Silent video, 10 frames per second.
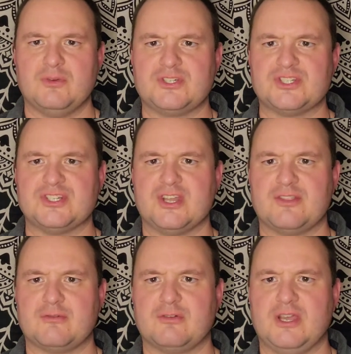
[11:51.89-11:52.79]
which is
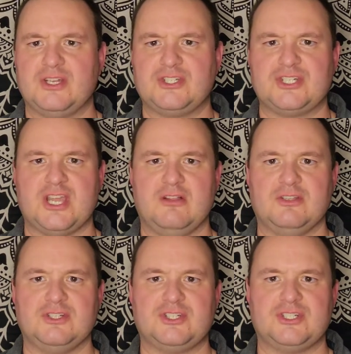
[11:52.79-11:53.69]
another uh,
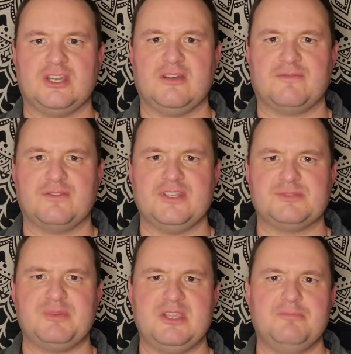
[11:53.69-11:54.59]
challenge uh, for
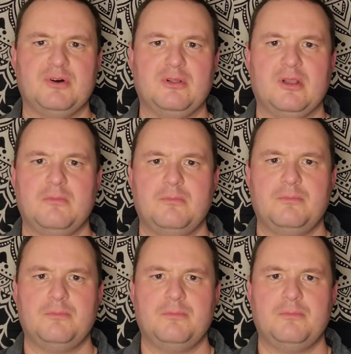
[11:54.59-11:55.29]
these people.